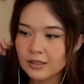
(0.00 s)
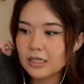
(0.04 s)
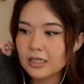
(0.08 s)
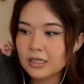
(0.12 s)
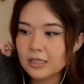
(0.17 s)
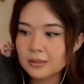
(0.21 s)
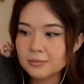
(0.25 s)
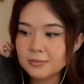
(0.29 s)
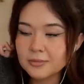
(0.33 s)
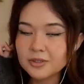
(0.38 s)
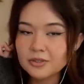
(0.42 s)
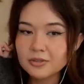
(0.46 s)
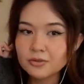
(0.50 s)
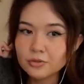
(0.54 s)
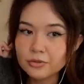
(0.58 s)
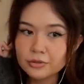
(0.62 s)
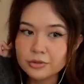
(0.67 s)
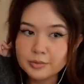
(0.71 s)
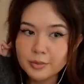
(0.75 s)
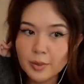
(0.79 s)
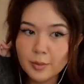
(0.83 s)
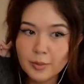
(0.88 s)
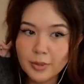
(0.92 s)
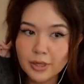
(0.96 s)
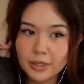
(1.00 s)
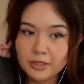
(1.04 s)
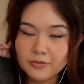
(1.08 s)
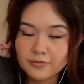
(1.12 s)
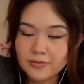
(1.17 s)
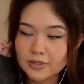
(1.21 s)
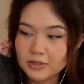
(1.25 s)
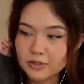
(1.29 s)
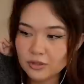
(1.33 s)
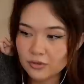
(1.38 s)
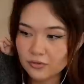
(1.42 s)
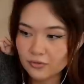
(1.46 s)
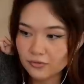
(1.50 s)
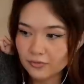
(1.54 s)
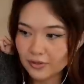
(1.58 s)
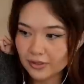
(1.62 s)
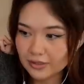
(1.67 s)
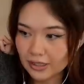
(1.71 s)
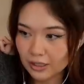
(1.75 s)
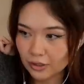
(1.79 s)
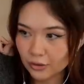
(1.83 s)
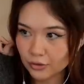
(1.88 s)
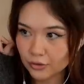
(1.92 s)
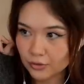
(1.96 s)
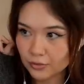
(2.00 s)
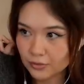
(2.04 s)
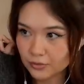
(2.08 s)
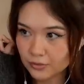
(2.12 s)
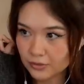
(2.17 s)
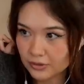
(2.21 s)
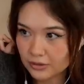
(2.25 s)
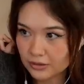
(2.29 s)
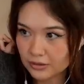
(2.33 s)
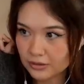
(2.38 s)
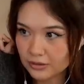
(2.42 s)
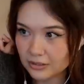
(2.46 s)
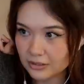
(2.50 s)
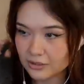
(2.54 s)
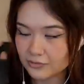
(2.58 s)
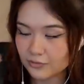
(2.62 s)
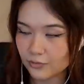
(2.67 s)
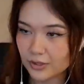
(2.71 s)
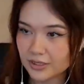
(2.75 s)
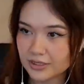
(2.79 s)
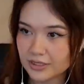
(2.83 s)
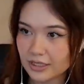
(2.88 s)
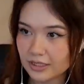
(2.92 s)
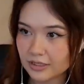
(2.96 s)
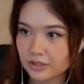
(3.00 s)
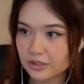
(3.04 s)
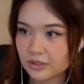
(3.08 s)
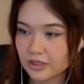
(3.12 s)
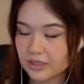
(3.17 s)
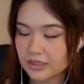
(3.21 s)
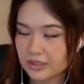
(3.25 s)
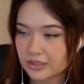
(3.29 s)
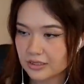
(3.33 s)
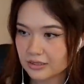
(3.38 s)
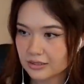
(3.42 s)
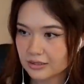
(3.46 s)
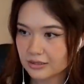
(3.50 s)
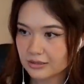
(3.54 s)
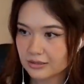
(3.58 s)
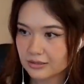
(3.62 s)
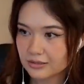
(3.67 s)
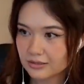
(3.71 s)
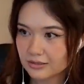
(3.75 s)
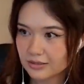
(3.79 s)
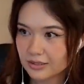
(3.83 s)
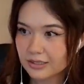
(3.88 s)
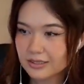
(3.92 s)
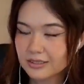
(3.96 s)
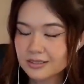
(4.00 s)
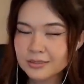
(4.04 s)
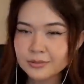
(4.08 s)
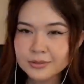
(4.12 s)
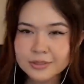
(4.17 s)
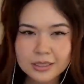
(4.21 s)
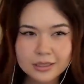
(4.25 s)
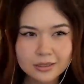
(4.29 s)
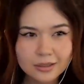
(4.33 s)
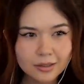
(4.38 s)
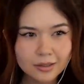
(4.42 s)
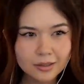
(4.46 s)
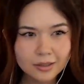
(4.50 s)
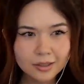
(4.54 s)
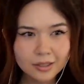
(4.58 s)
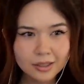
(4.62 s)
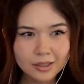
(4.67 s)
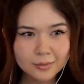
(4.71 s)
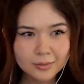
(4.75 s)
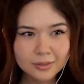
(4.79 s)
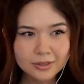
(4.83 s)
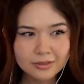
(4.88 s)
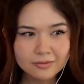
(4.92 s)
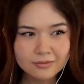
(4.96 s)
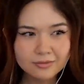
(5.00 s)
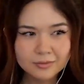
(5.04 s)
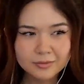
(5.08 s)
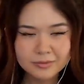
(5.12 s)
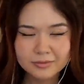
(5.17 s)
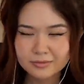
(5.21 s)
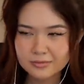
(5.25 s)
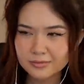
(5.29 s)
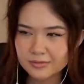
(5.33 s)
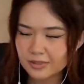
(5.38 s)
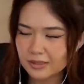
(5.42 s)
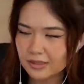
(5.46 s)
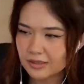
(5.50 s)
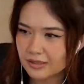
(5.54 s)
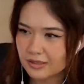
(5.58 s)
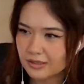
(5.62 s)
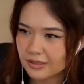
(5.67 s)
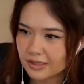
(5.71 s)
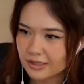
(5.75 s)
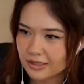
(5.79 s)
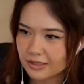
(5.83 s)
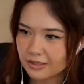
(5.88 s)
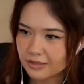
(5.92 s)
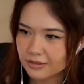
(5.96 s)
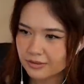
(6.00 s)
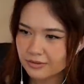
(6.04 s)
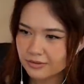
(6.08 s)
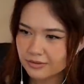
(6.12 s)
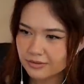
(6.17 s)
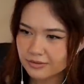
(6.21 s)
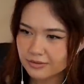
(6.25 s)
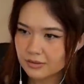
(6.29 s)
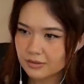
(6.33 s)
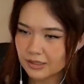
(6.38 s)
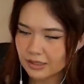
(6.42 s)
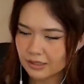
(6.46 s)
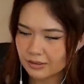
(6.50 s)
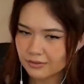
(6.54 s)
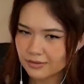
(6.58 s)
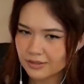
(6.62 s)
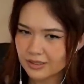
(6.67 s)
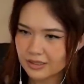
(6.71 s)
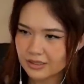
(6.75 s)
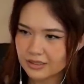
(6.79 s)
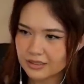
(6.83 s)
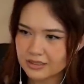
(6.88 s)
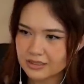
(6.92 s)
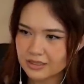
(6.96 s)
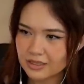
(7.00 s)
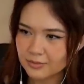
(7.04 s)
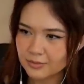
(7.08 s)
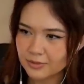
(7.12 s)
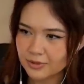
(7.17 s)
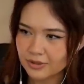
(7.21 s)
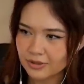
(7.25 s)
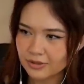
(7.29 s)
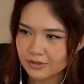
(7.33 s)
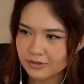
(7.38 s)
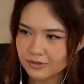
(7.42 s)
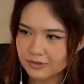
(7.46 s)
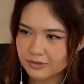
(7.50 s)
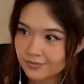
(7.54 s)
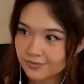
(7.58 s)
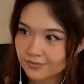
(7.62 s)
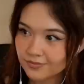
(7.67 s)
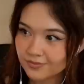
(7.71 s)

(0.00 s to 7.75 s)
I'm gonna lose my mind if I don't find out who this voice actor is. Kinda sounds like Kageyama from uh, Haikyuu. I don't think it's him though.